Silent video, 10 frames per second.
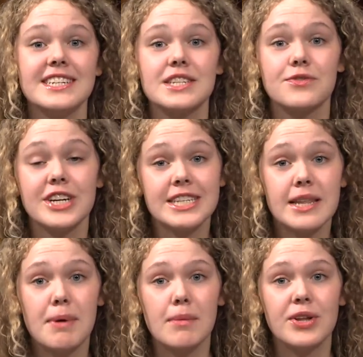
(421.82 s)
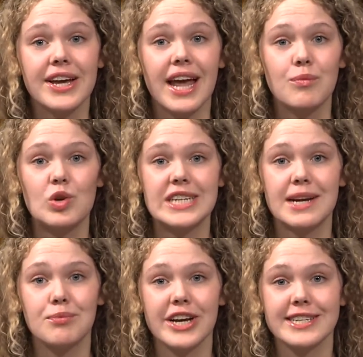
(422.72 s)
event is free to the public and will
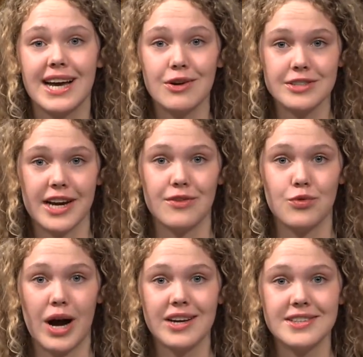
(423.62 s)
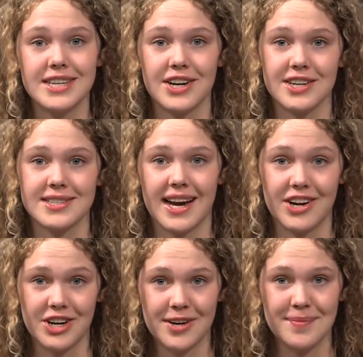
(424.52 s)
take place outside of Wild Terra
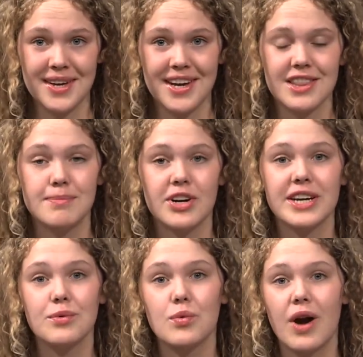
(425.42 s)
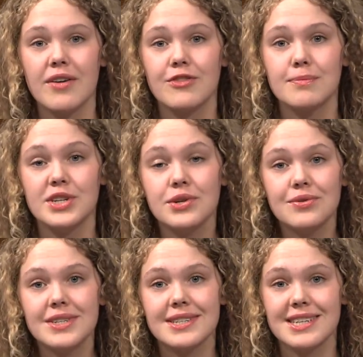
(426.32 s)
Cider. The market will run from
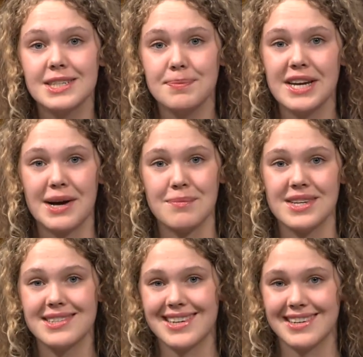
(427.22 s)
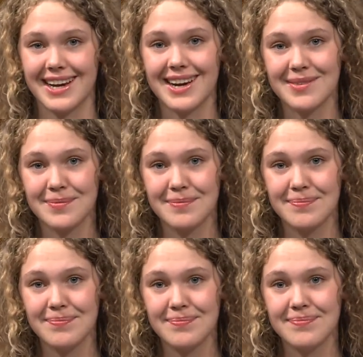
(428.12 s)
noon to 6 p.m. this Sunday.
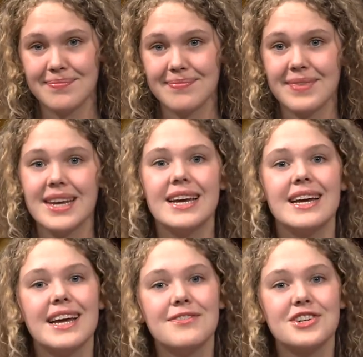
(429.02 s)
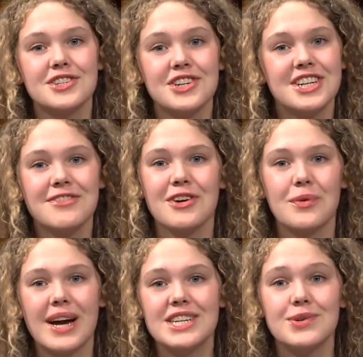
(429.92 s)
If you're searching for
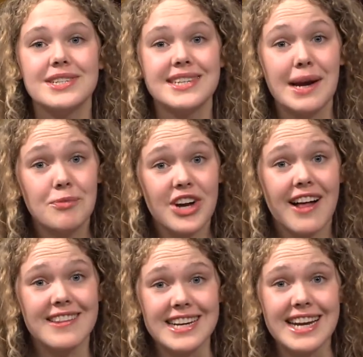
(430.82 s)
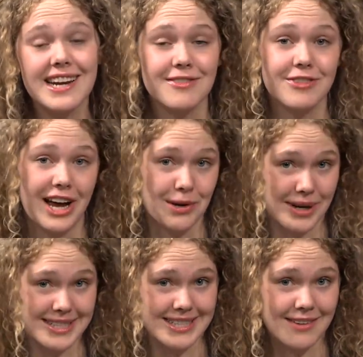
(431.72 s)
a way to escape reality and fly
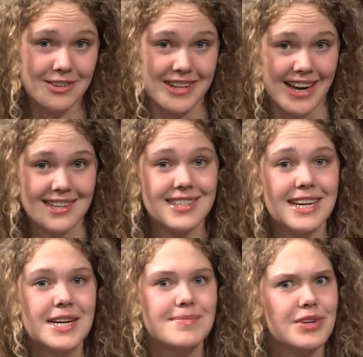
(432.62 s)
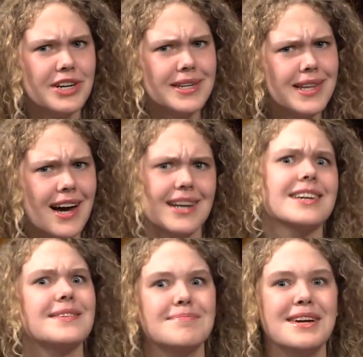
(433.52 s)
away to Neverland, you're in luck.